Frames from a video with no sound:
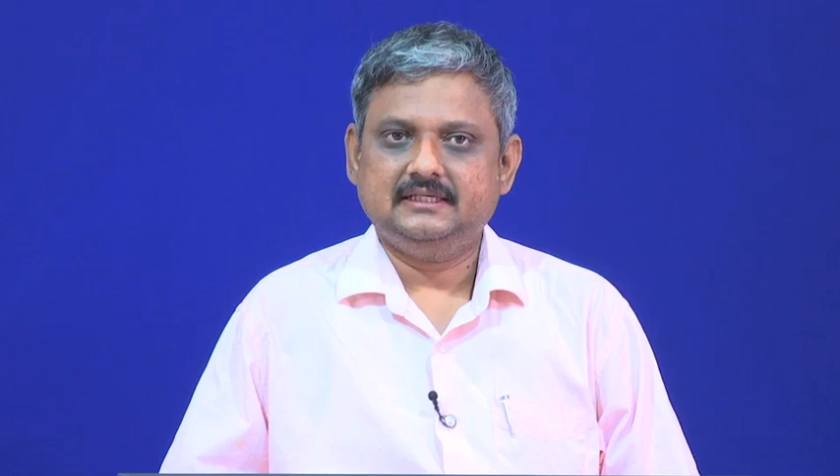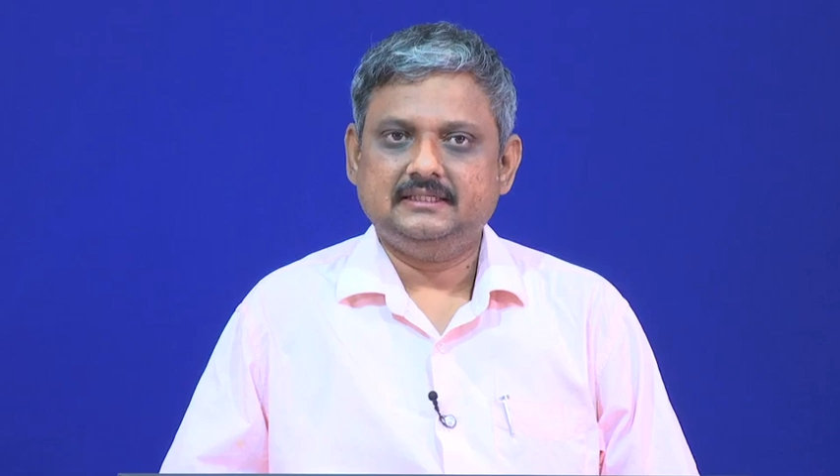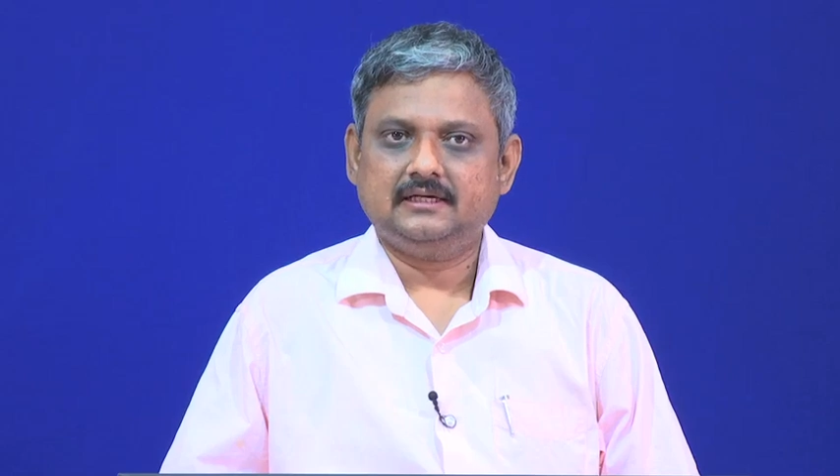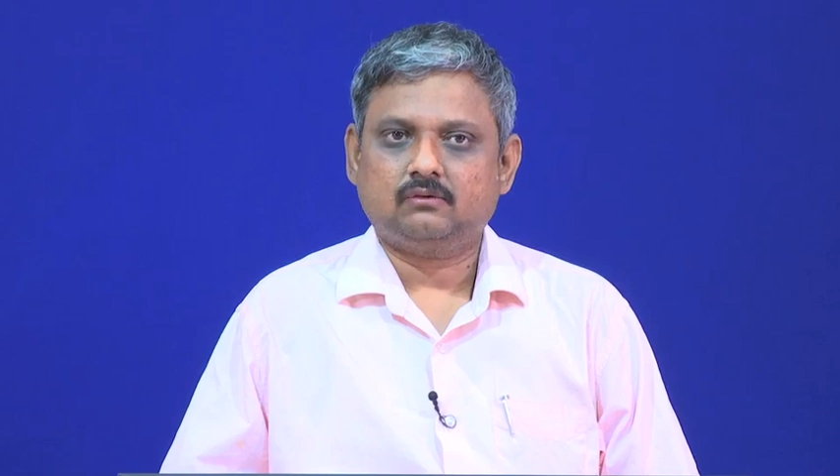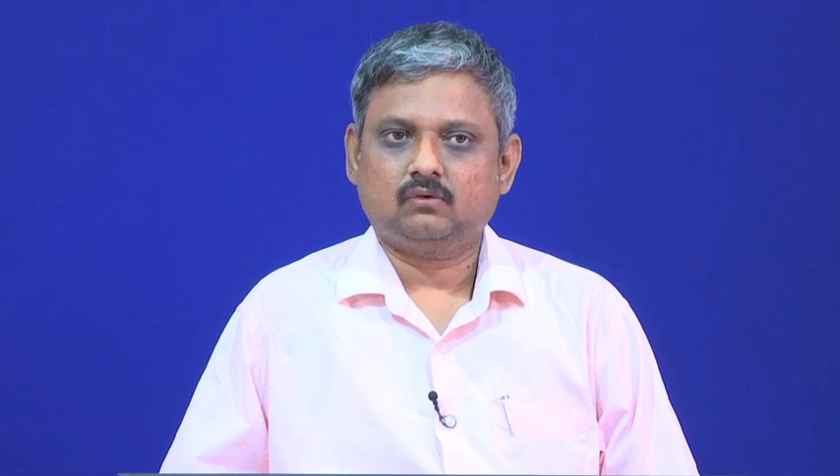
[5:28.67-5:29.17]
in
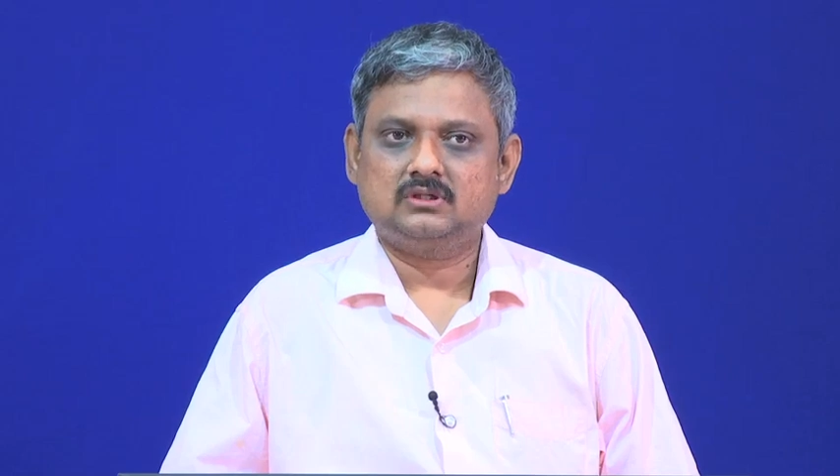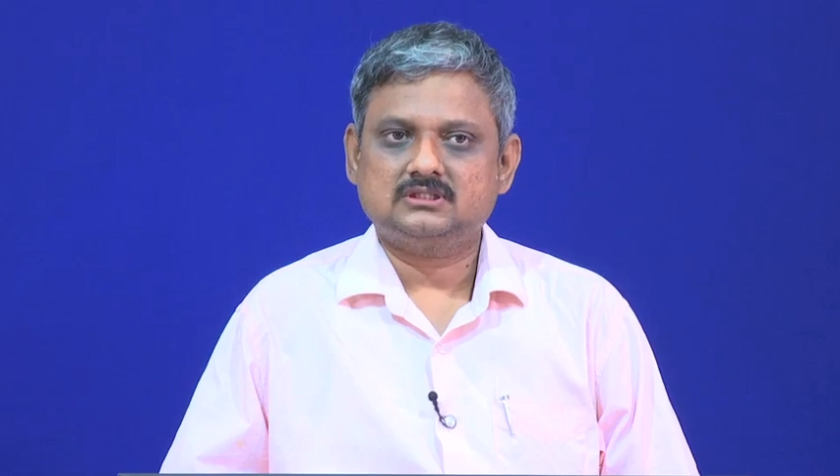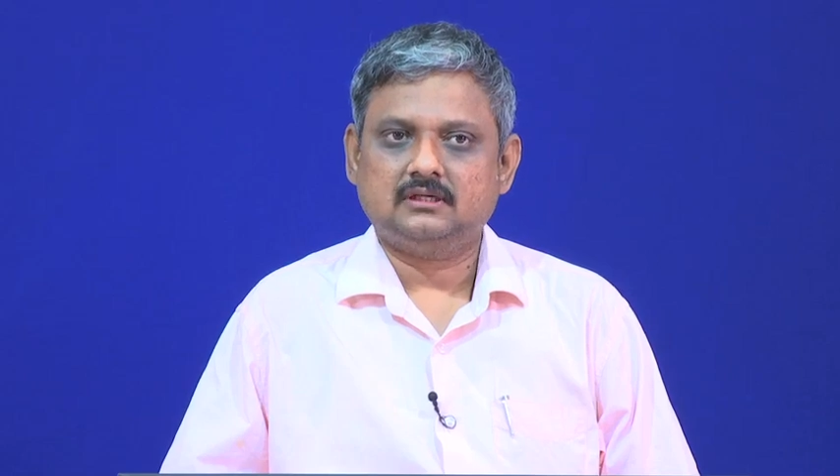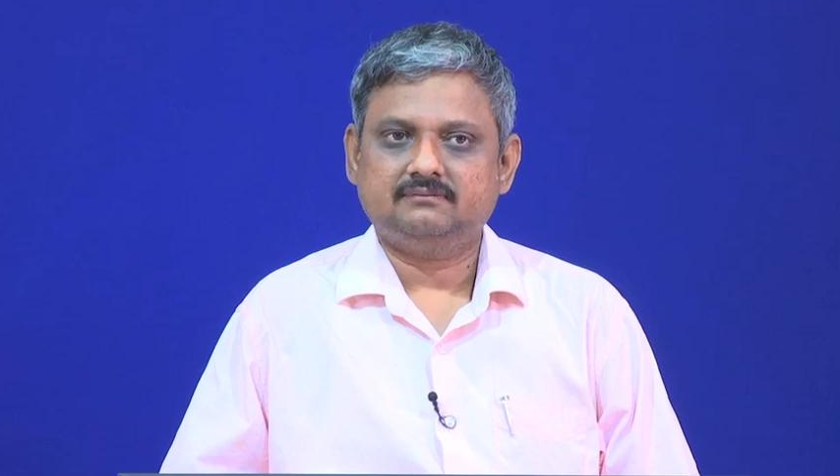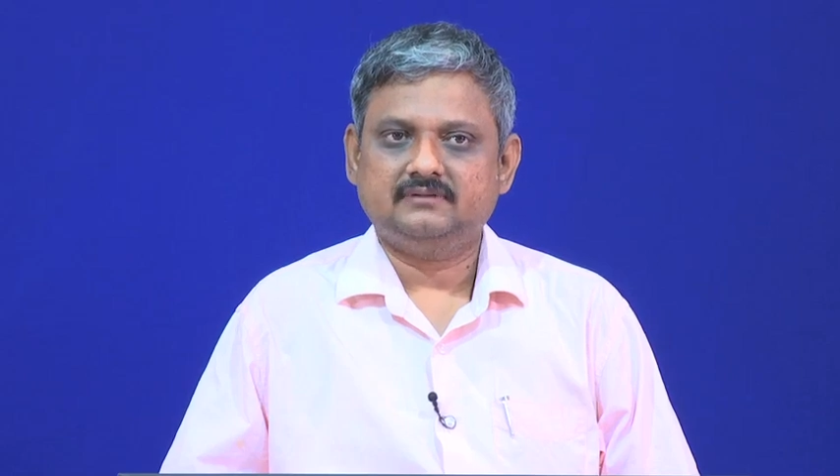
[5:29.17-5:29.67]
the
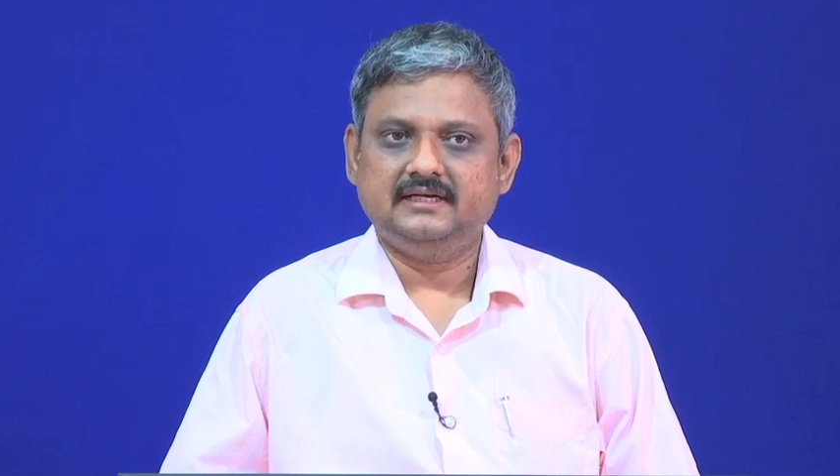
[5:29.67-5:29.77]
course of